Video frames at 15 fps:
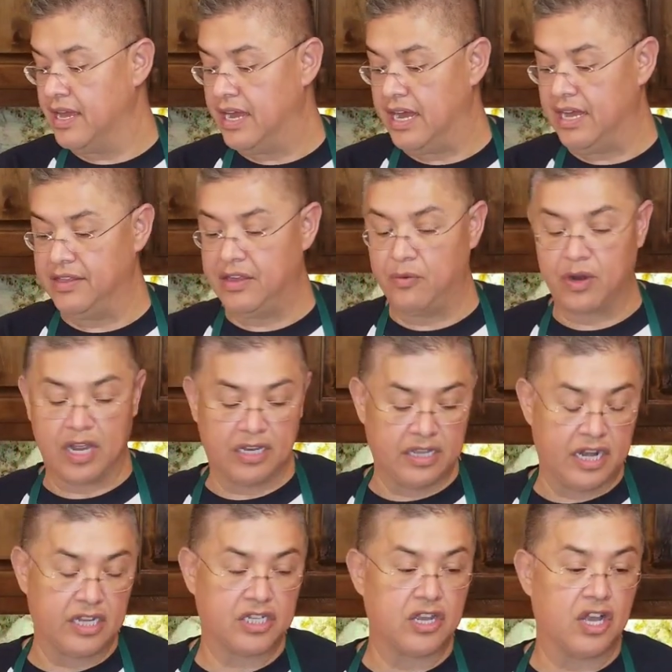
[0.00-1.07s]
And then we're gonna let
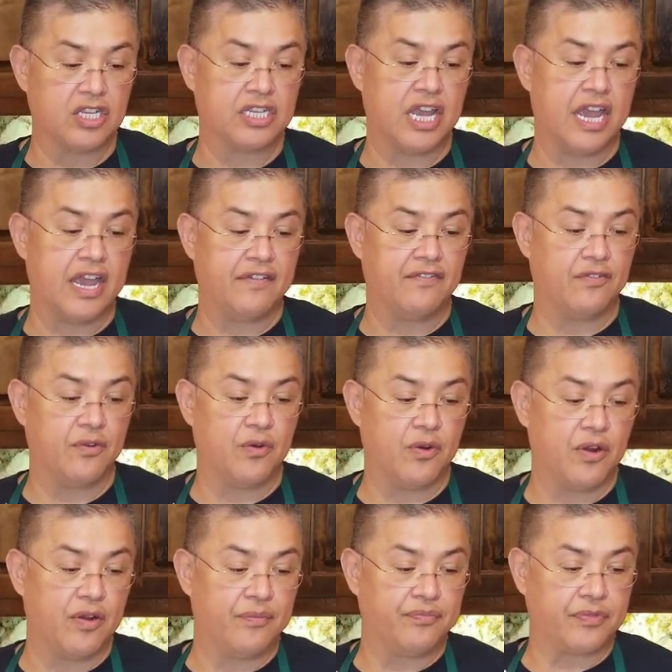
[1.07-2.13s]
it saute
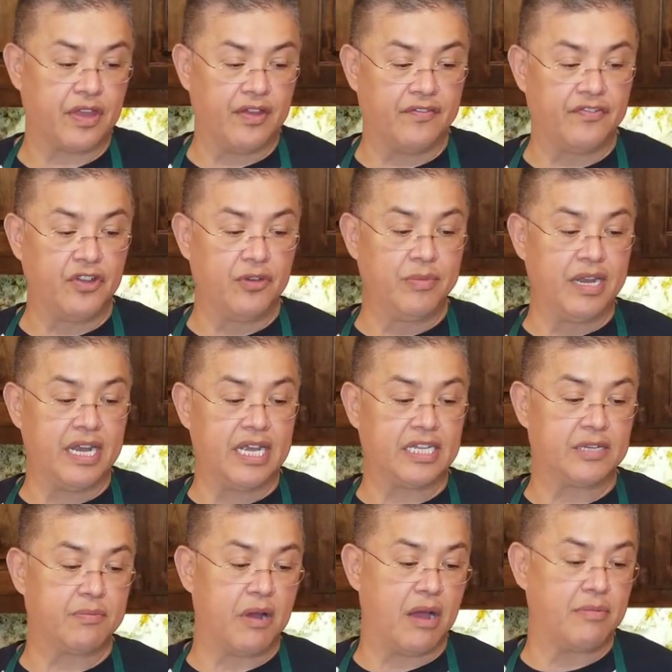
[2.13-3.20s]
for a few minutes,
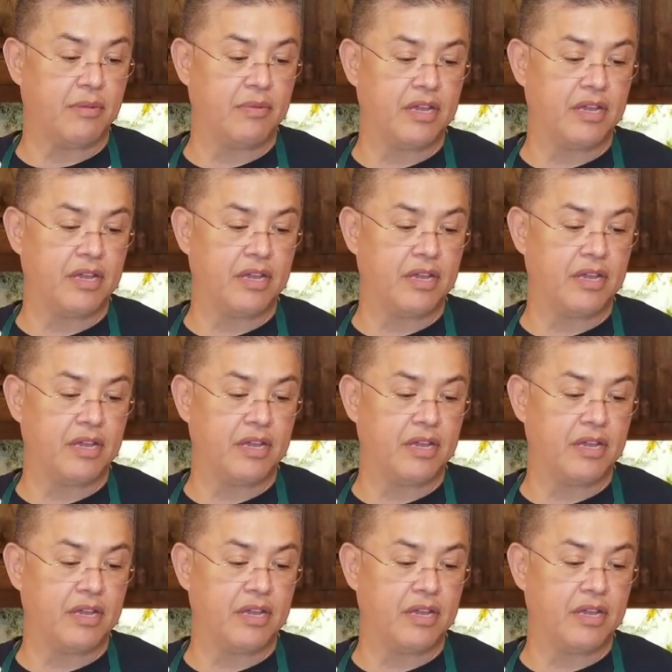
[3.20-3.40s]
probably